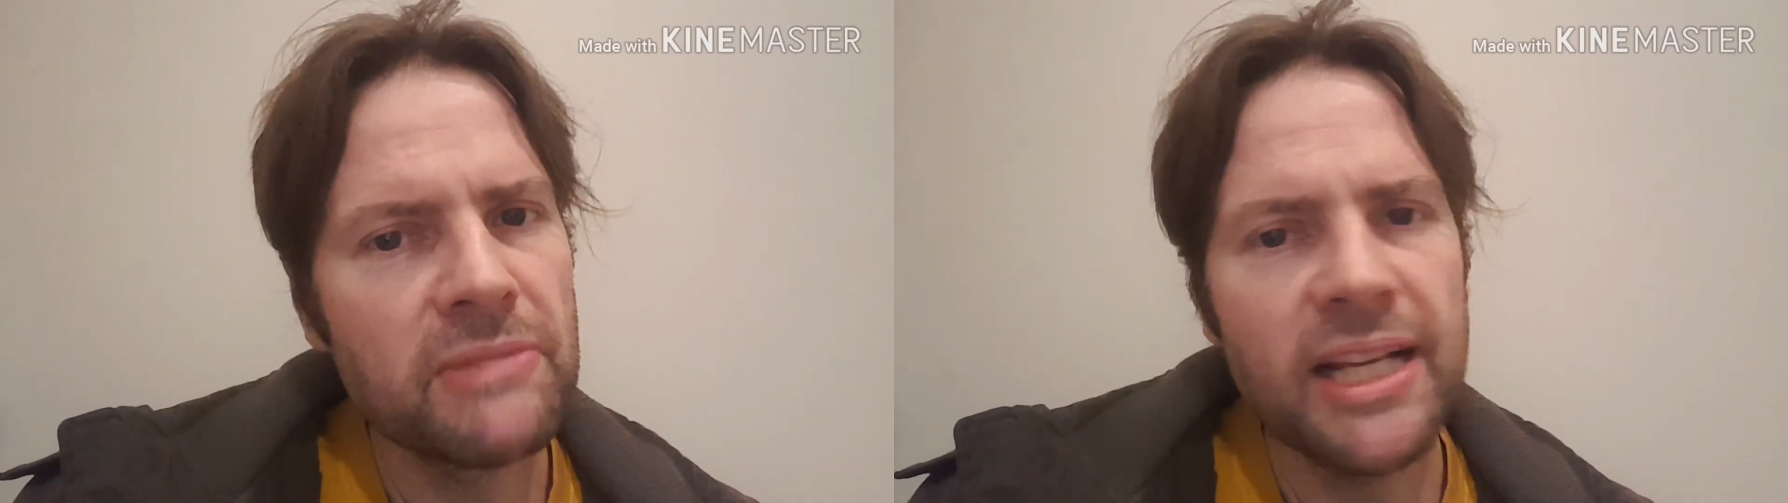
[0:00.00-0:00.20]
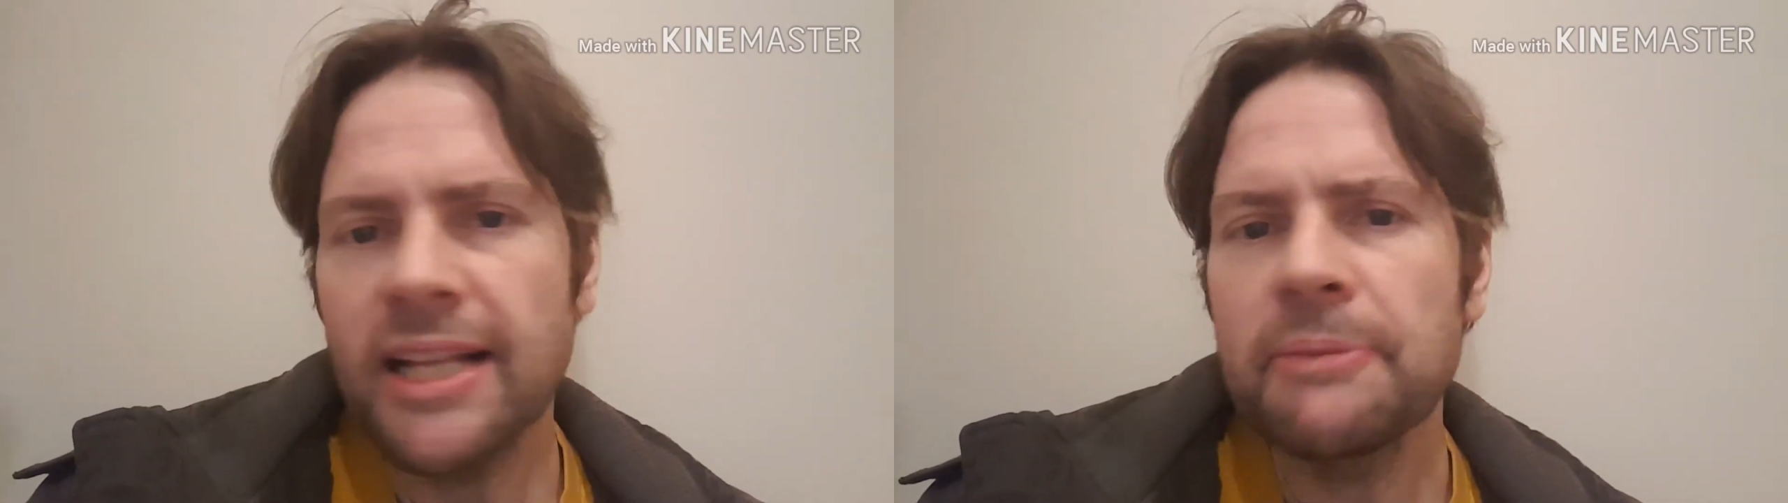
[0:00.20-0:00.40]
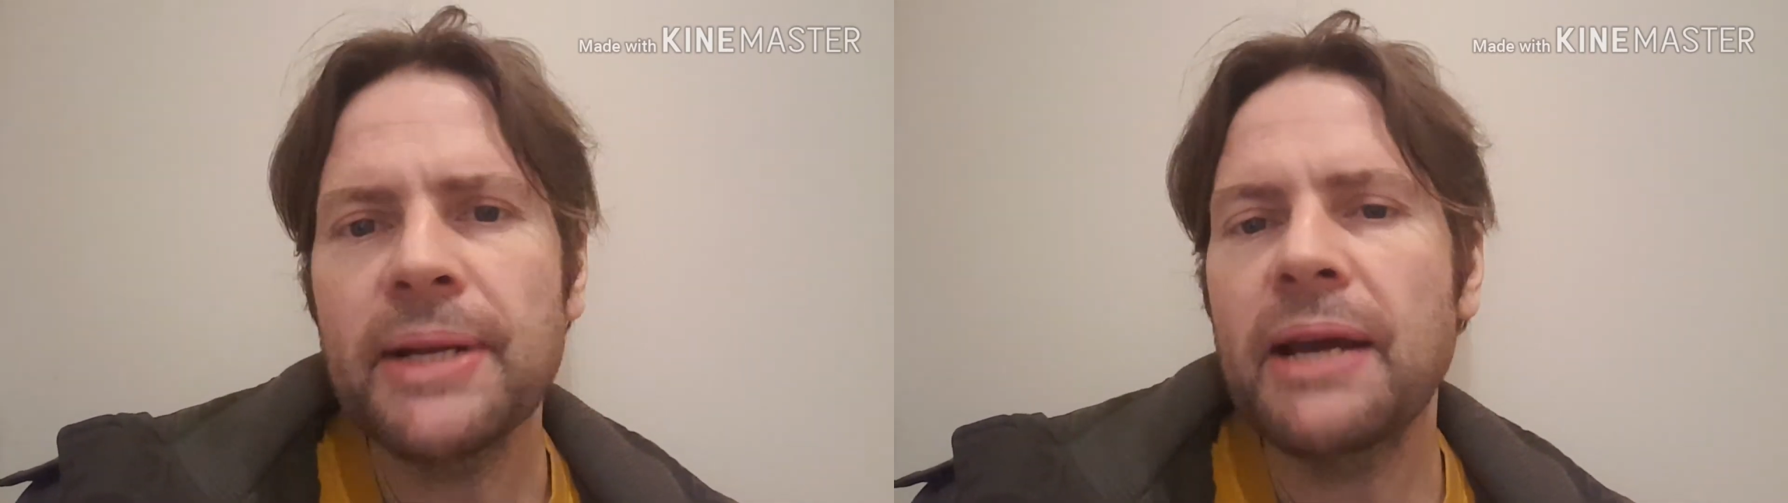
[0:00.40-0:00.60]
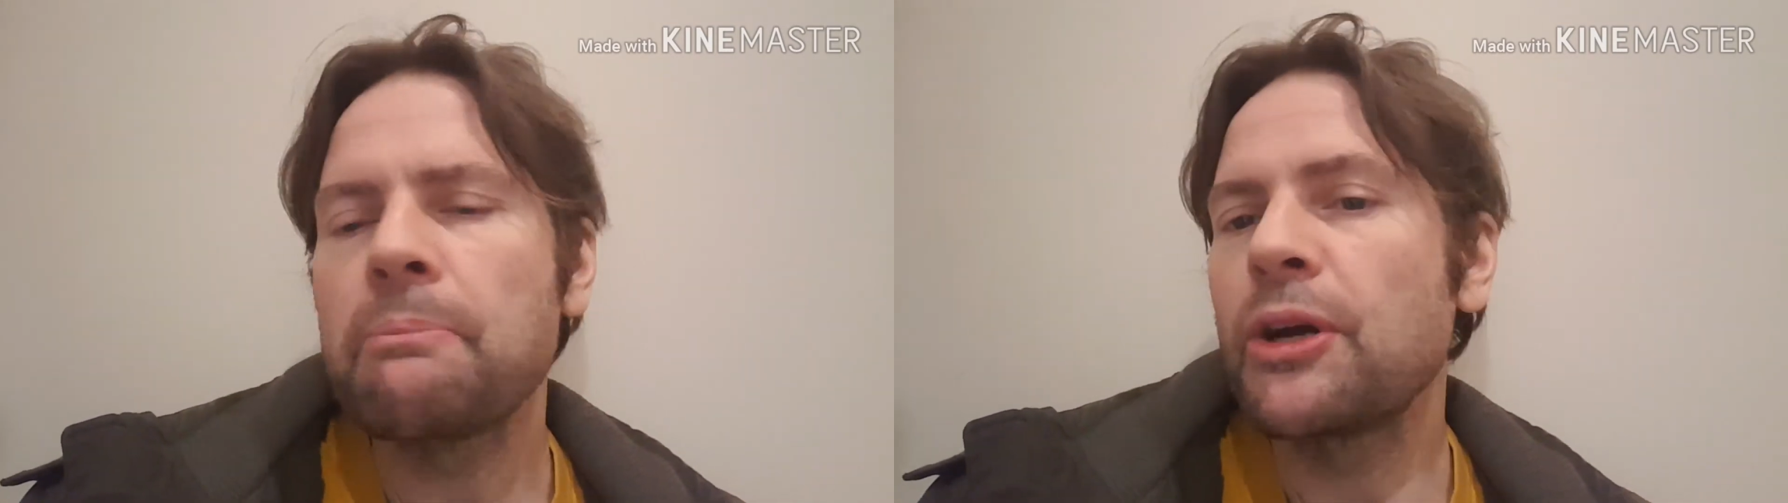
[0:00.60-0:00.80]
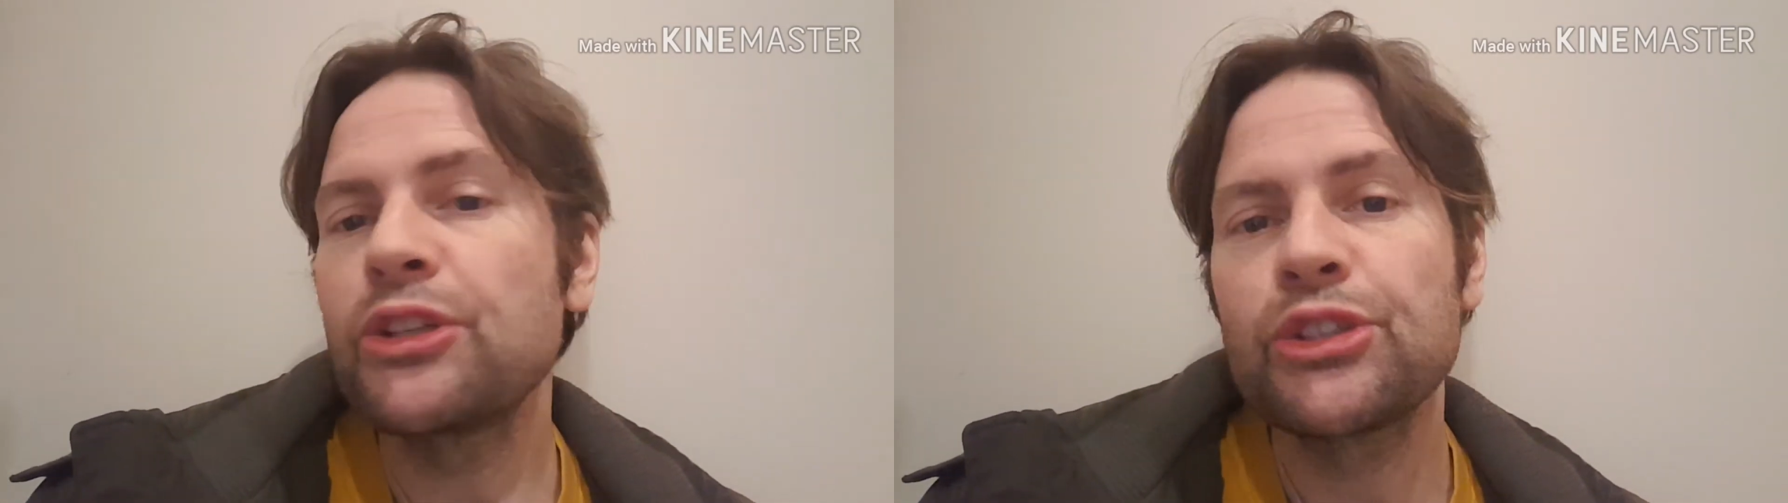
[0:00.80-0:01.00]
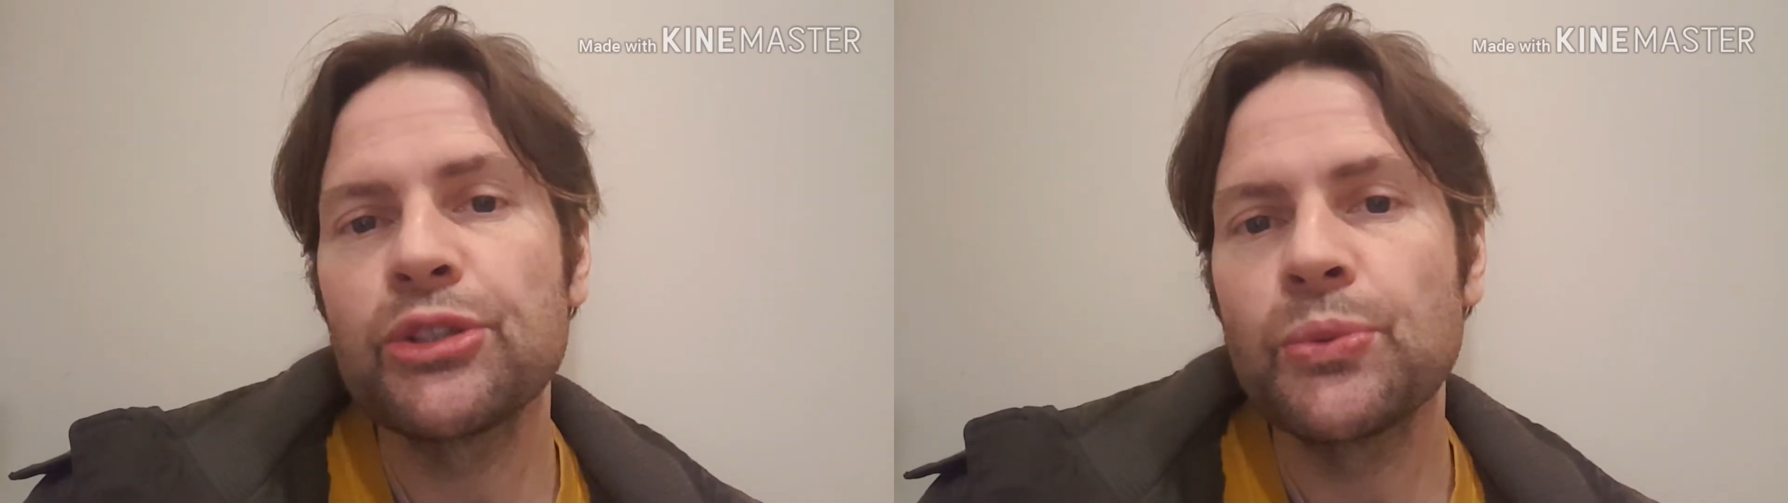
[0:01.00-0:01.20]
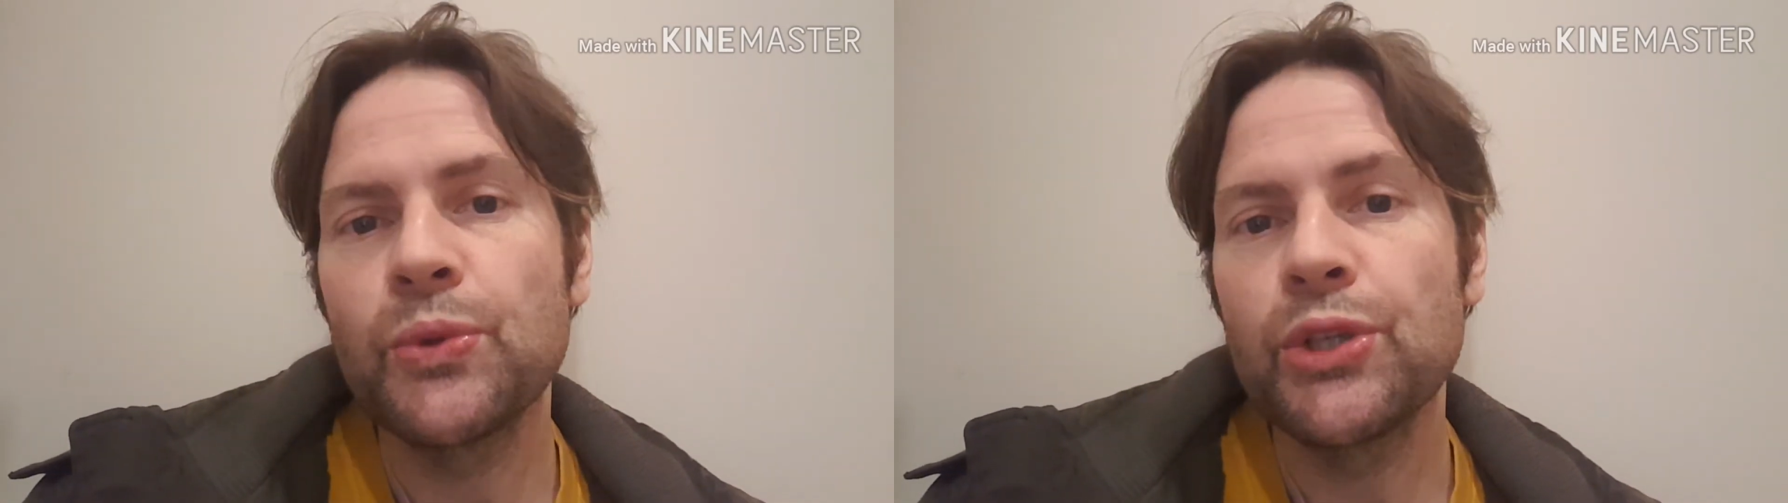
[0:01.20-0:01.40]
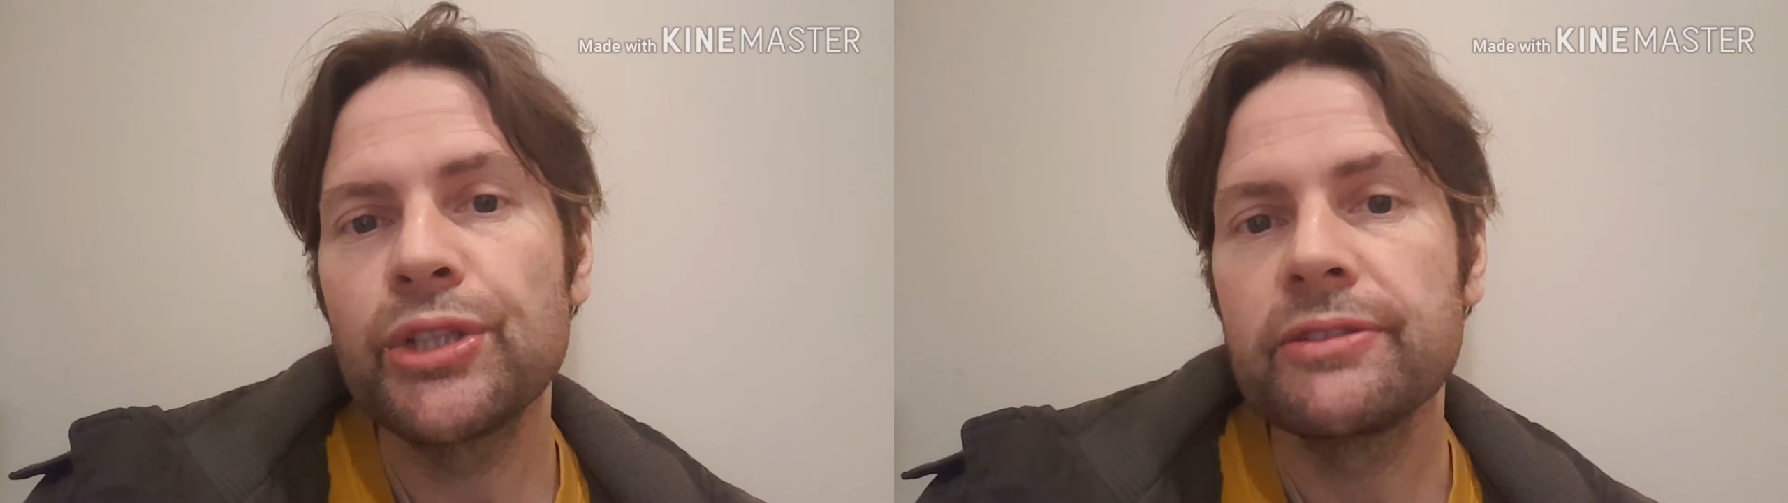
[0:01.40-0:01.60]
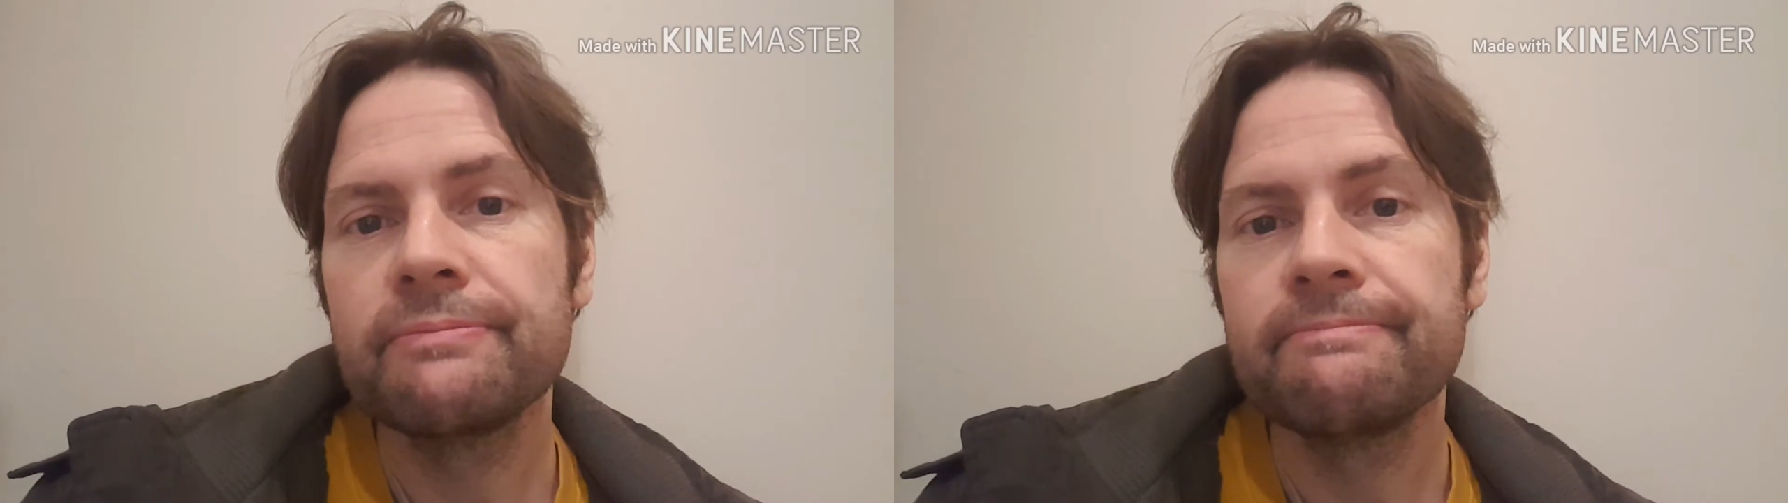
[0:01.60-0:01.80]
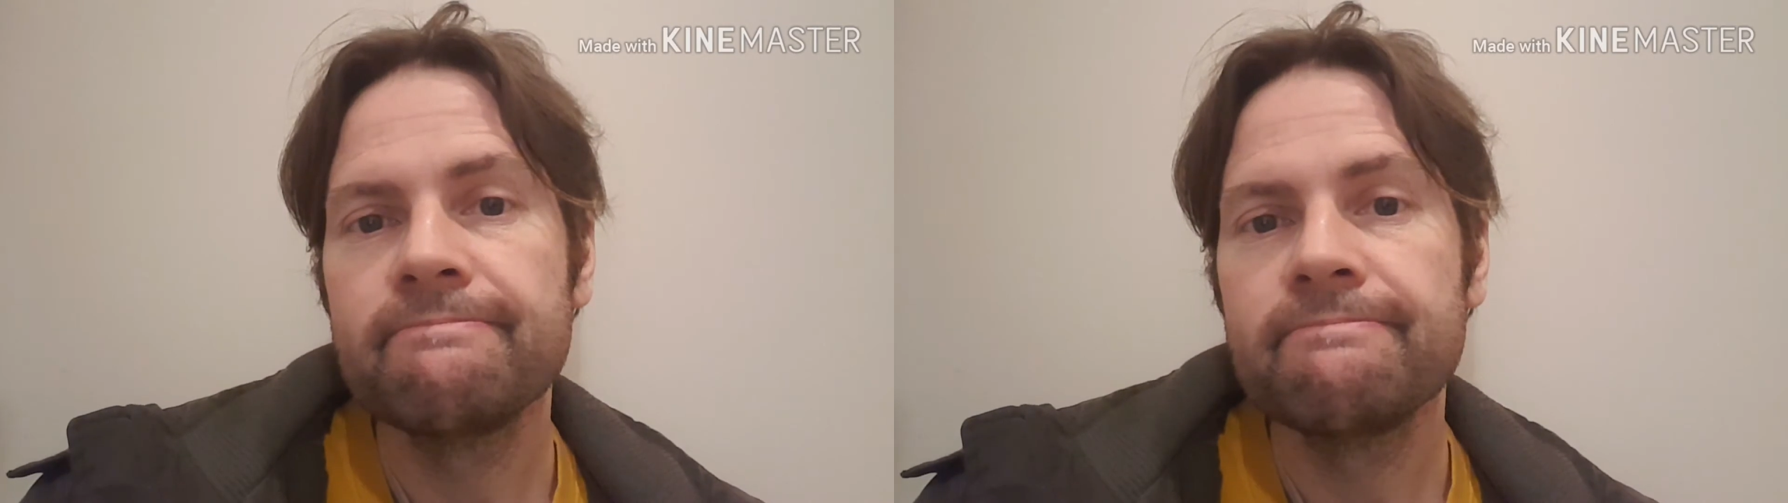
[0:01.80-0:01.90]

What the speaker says: eliminate most of the word